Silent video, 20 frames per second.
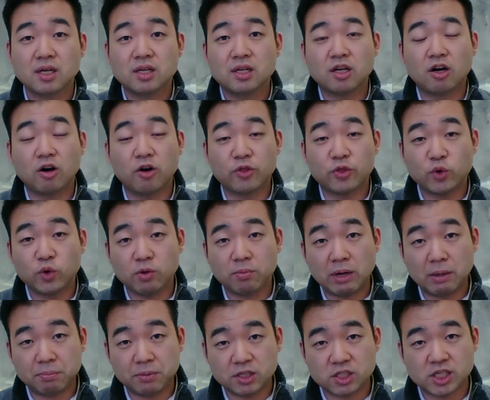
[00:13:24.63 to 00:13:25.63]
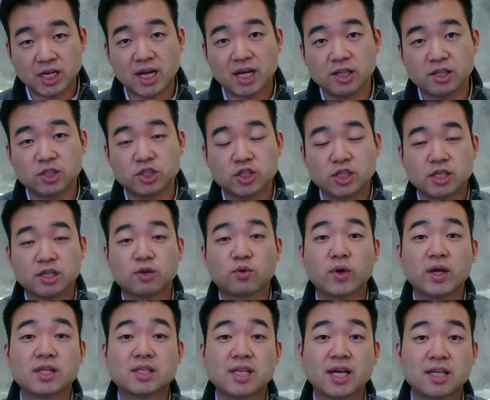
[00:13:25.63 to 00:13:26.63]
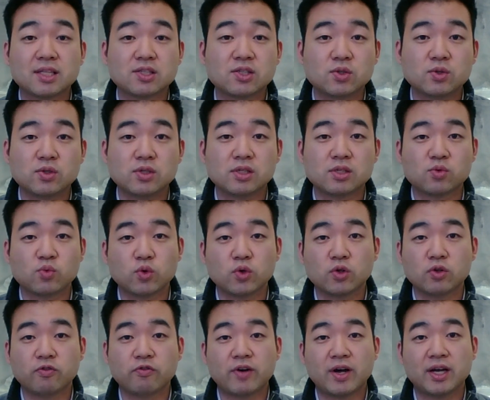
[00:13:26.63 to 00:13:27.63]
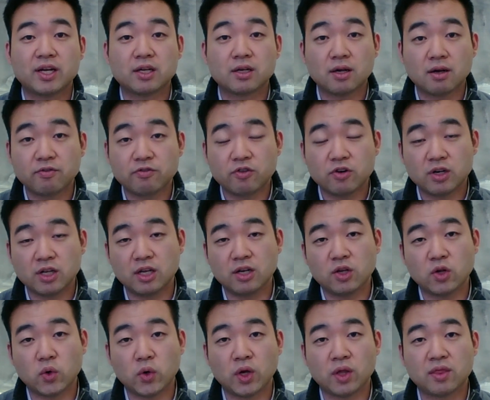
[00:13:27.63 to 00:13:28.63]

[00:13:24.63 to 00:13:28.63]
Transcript: Although it might be challenging, grade 10 students will find comfort in knowing